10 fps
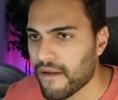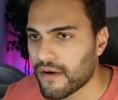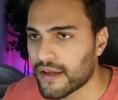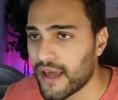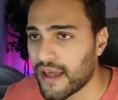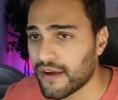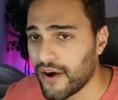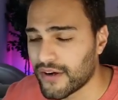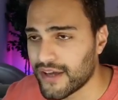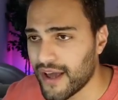Okay,
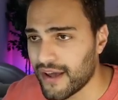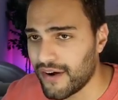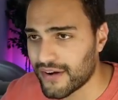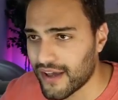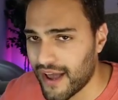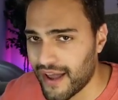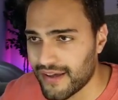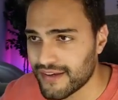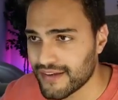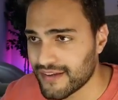okay, okay.